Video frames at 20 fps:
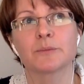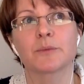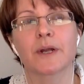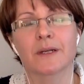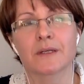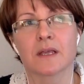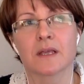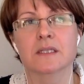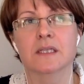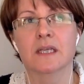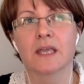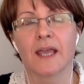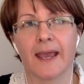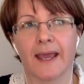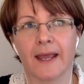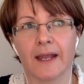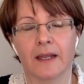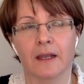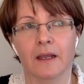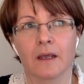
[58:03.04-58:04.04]
process
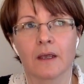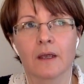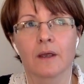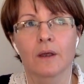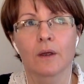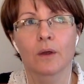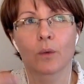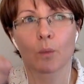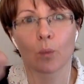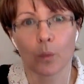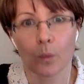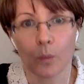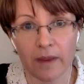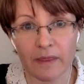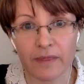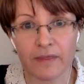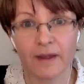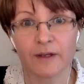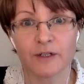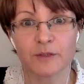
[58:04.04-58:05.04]
again
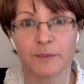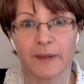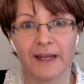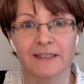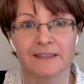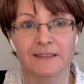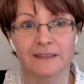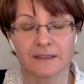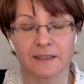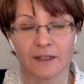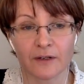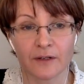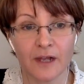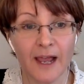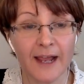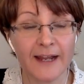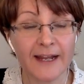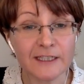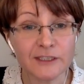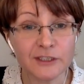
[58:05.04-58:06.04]
with those patients
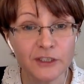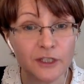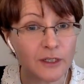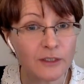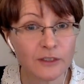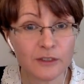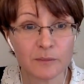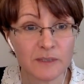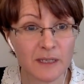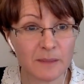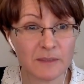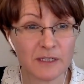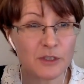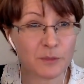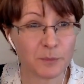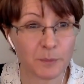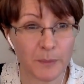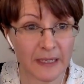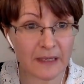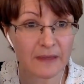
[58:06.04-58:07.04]
online. And you know, sometimes I
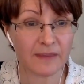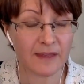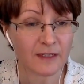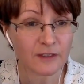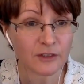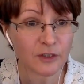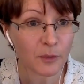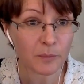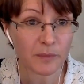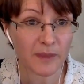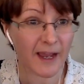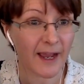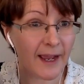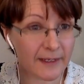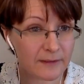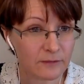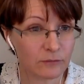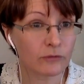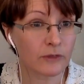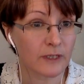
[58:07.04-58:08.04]
just pick things up that I
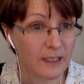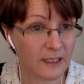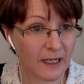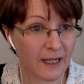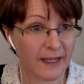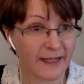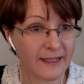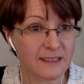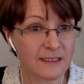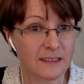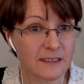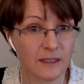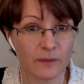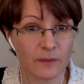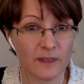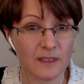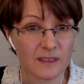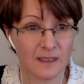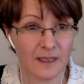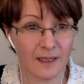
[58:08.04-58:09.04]
hadn't realized. So
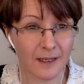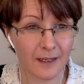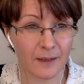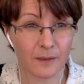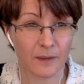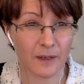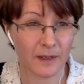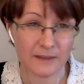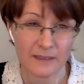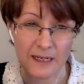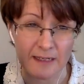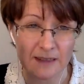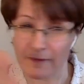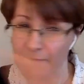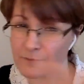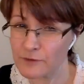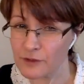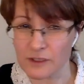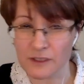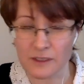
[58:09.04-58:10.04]
this year
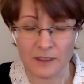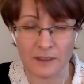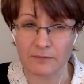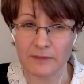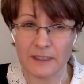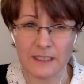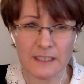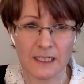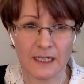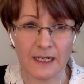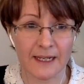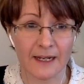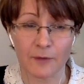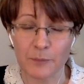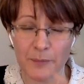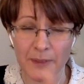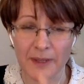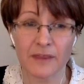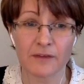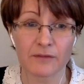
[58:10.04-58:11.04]
I've just done it recently, and I've
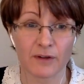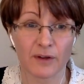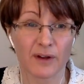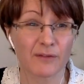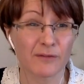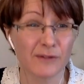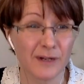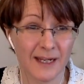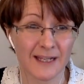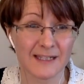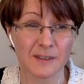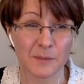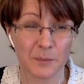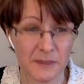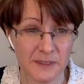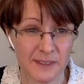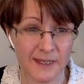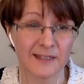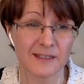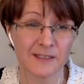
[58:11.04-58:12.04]
been through and I realized that
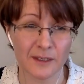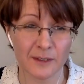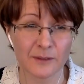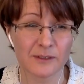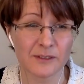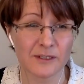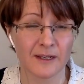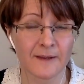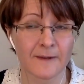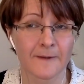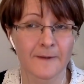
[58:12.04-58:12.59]
potatoes